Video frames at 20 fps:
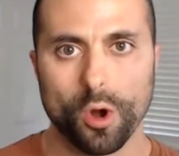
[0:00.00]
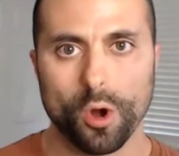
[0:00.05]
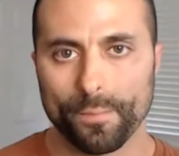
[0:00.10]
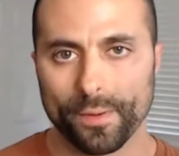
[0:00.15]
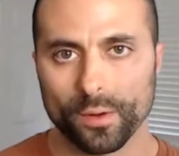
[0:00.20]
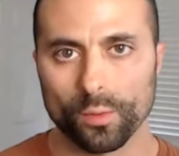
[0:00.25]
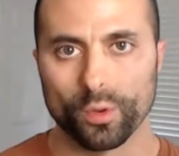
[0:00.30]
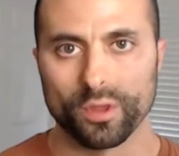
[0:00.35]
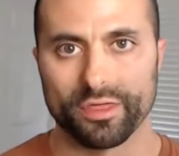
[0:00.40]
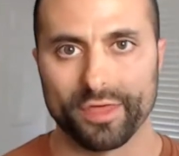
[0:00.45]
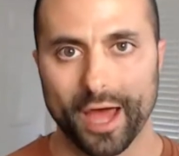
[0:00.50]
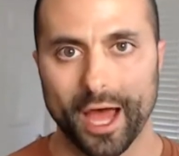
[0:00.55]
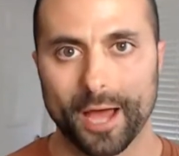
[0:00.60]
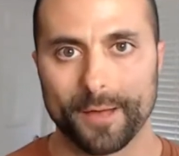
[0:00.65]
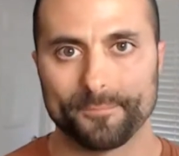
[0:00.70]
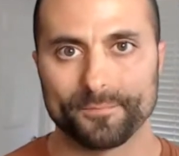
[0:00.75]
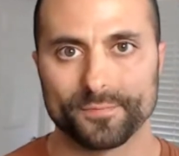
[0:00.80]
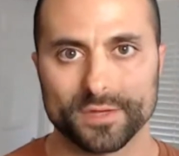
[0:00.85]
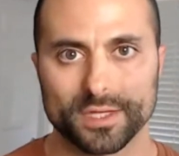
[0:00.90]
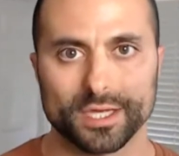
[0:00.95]
open with
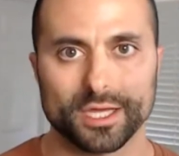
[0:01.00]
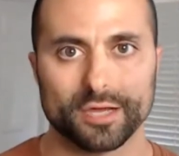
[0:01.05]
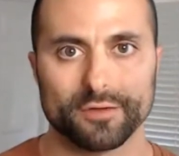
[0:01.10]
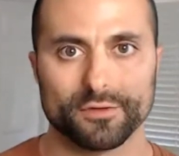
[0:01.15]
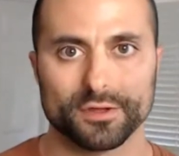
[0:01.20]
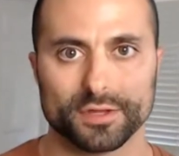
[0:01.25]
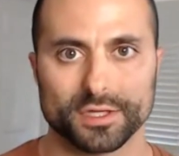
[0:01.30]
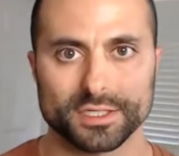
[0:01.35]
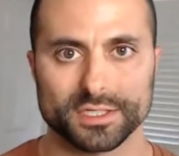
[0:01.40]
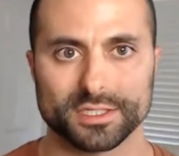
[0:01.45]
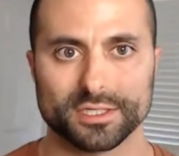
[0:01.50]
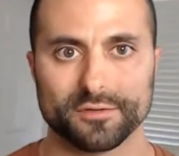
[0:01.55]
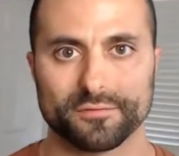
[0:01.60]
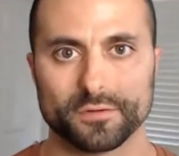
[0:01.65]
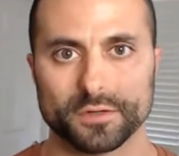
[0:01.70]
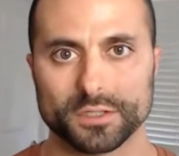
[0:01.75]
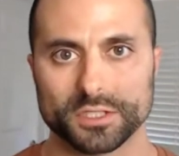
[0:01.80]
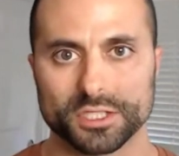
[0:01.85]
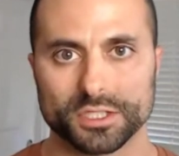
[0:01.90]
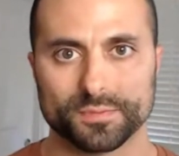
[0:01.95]
that to give it this
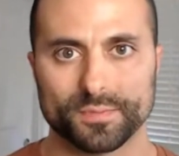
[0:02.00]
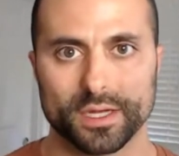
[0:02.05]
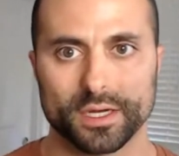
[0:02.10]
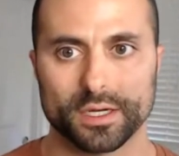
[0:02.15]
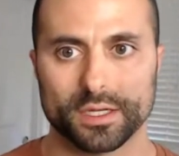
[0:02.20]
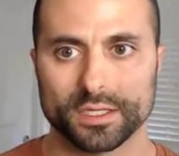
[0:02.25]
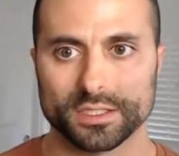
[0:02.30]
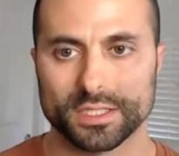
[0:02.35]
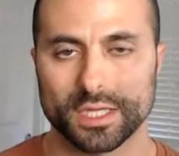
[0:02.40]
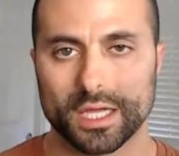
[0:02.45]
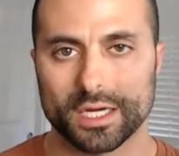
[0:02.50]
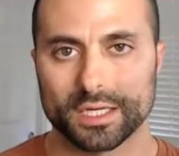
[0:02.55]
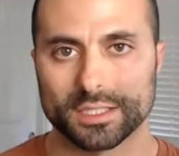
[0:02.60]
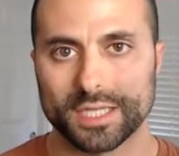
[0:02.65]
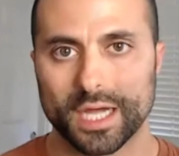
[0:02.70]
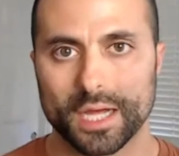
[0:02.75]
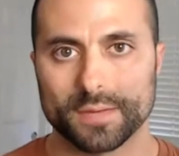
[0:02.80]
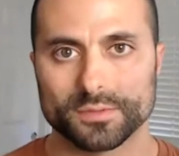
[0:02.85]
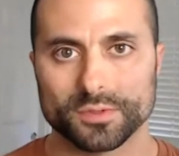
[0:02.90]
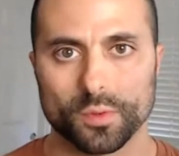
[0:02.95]
different spin because a lot of
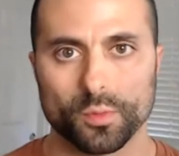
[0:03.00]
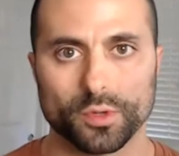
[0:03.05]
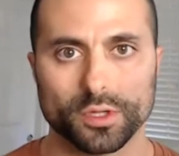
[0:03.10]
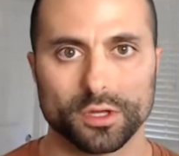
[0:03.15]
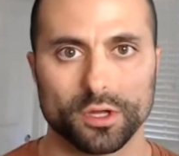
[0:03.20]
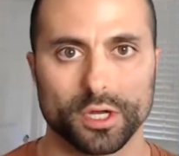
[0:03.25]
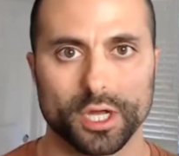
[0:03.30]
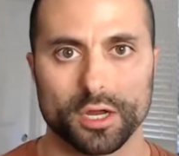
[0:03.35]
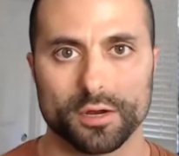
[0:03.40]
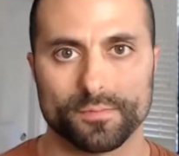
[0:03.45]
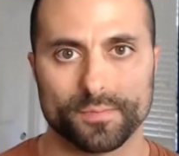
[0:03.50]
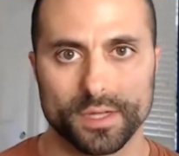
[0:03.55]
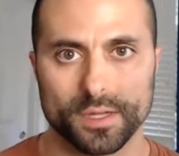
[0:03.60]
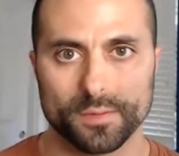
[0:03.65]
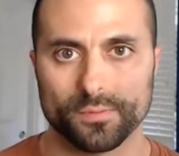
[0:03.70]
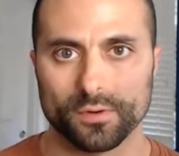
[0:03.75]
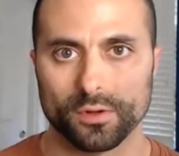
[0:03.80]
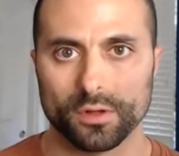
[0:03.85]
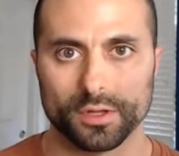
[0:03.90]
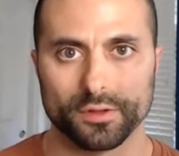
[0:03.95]
times when we look at
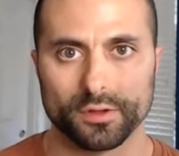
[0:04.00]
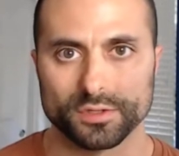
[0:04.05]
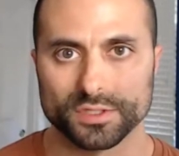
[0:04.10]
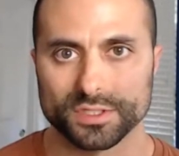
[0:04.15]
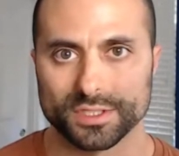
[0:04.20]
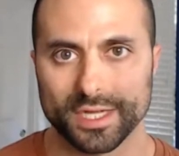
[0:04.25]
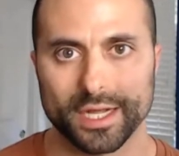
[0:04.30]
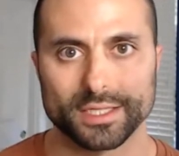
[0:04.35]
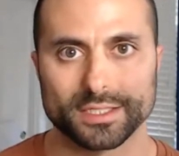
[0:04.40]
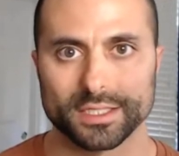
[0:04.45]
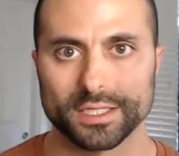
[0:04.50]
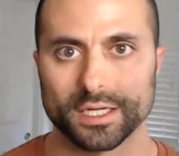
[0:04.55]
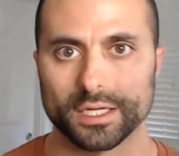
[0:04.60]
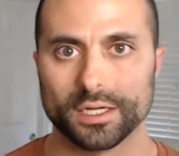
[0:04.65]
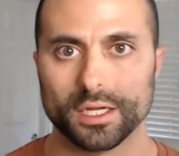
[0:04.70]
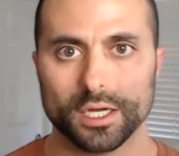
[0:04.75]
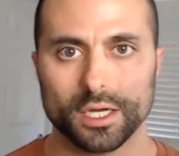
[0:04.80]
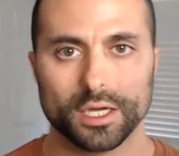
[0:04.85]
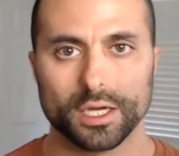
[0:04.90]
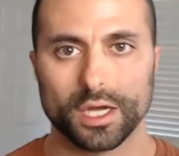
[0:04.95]
people in those states and
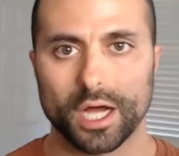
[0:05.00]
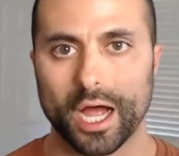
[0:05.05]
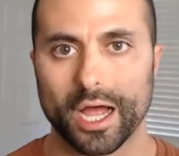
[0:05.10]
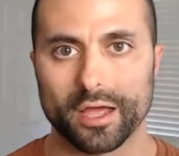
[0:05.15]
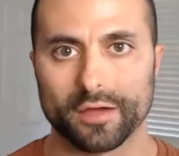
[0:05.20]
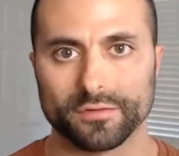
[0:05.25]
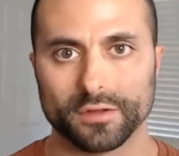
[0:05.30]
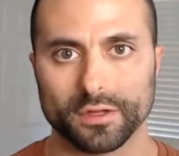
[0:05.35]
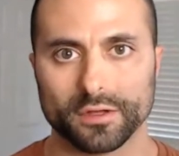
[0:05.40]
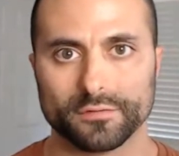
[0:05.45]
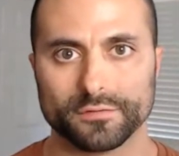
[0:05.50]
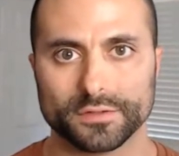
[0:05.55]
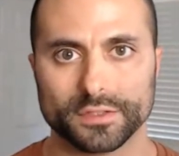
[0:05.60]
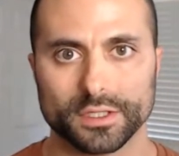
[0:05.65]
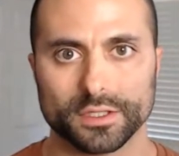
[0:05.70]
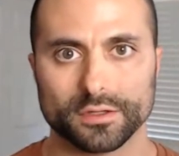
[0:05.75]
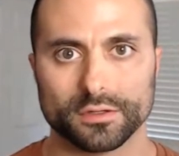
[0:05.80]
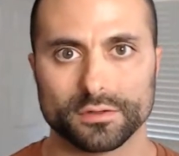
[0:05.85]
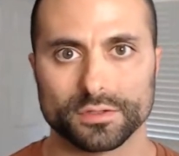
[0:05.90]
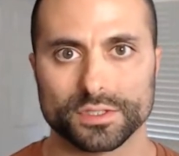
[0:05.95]
I have lived
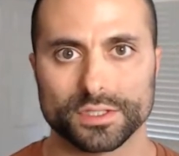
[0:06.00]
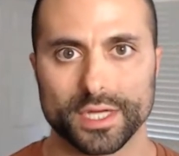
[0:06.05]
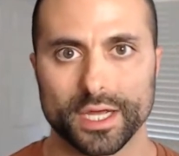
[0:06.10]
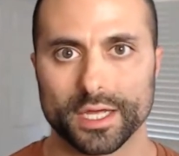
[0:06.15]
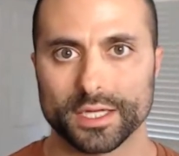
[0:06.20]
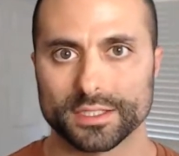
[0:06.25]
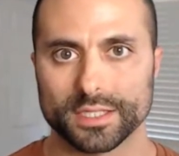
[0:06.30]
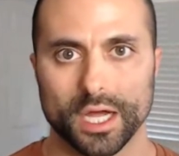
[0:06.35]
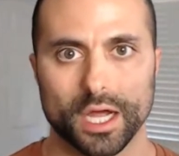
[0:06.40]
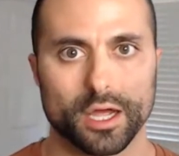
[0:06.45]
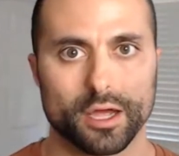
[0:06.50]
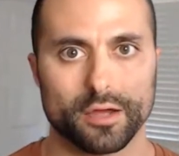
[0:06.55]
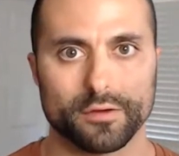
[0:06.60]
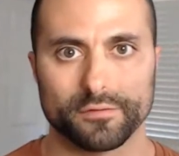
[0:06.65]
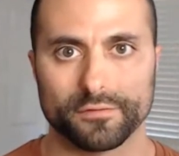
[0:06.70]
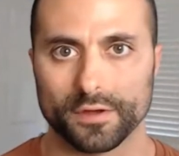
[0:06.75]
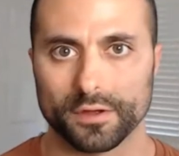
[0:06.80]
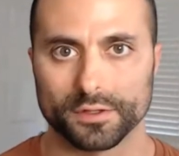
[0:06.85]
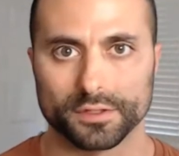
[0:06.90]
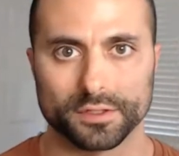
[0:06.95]
in those states. I
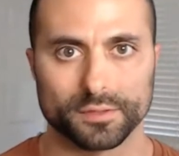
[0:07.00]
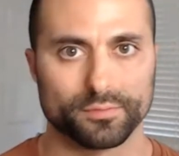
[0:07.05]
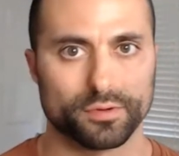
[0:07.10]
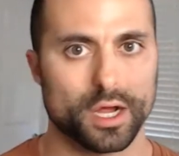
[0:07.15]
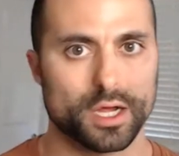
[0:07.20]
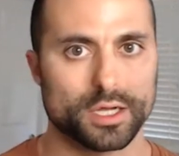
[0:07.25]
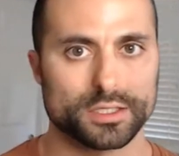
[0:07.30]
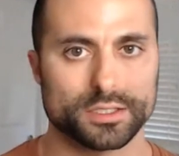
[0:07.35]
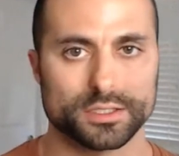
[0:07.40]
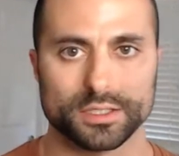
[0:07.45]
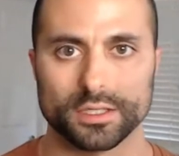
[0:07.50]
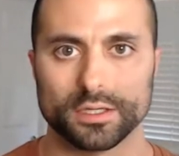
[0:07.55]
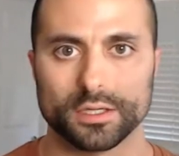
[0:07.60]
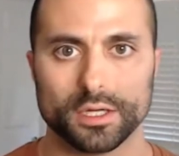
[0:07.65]
have felt depressed